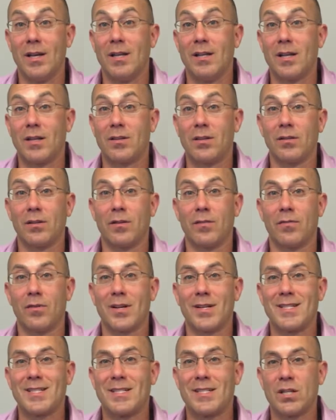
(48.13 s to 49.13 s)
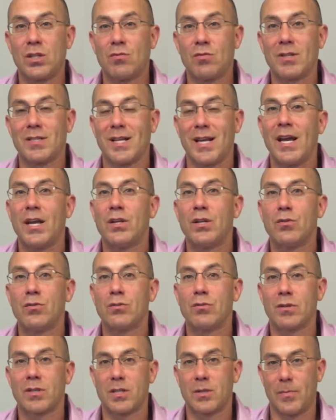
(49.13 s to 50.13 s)
that deliver a Citrix
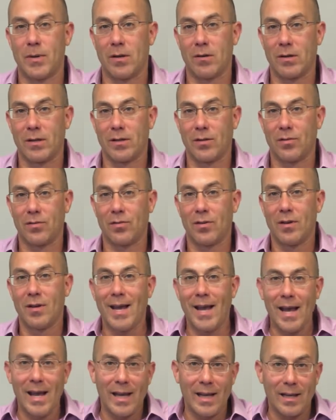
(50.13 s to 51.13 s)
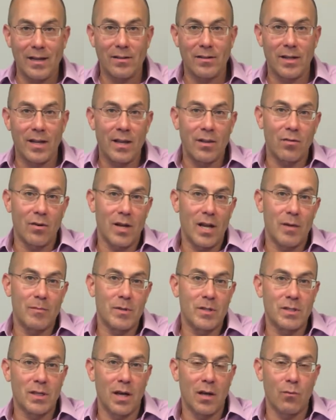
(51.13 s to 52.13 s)
end-user experience and either
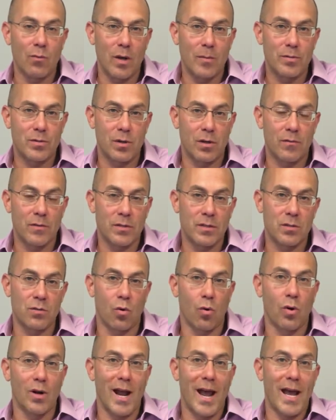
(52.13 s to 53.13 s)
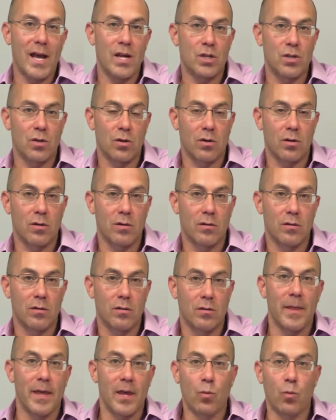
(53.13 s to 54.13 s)
Amazon Web Services or Azure
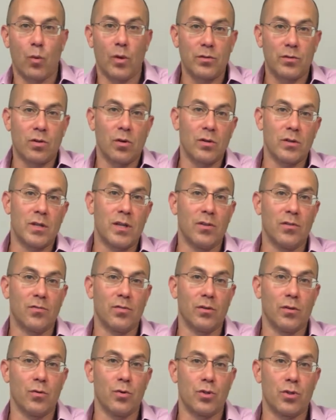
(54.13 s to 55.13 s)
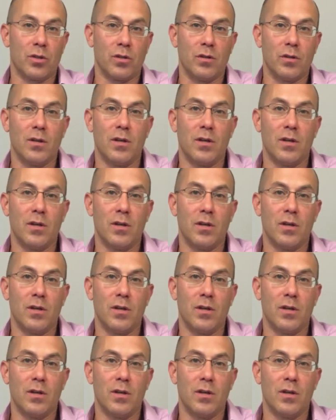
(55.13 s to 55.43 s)
in one turnkey solution.